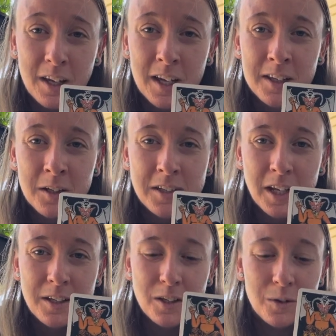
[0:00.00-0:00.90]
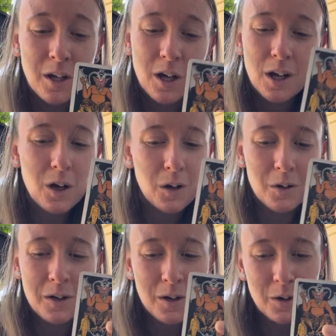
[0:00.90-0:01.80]
and they'll tell you, oh
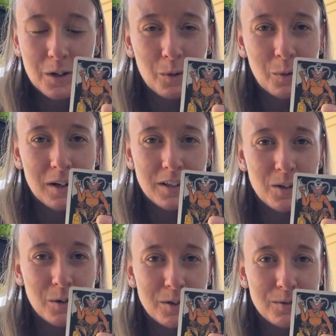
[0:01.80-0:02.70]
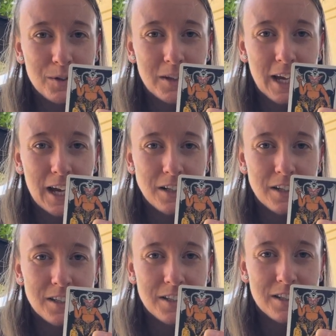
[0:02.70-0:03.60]
no, you don't want to, you don't want to feel that.
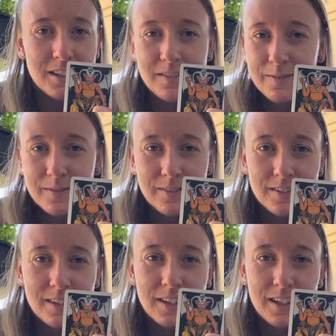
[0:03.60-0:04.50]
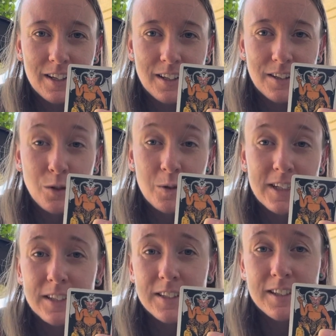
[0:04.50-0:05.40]
Just do
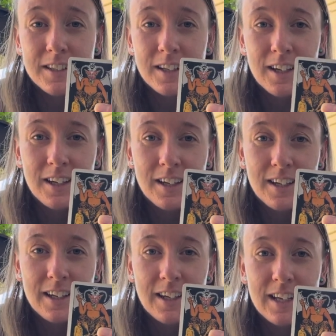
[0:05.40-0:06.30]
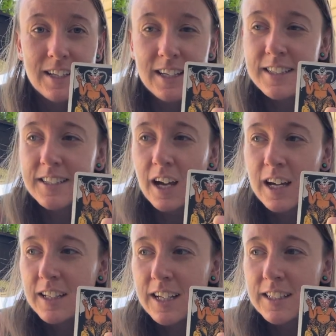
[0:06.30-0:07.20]
this. It, it's
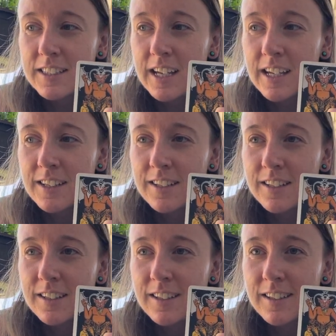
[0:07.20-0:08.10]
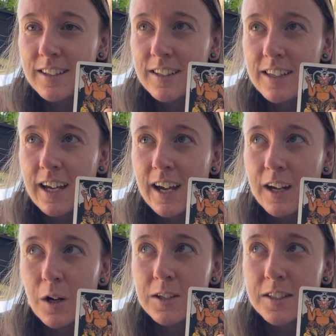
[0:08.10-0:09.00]
kind of like saying, yeah,
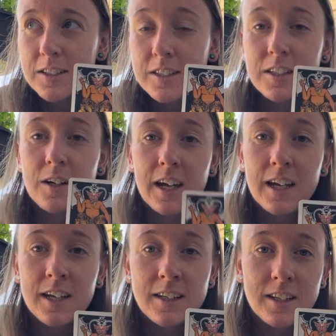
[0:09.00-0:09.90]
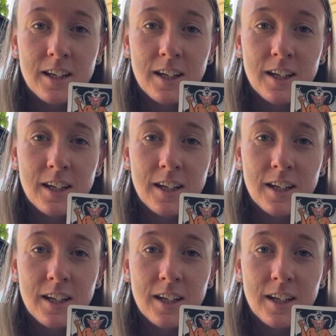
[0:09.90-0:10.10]
it hurt to stick your hand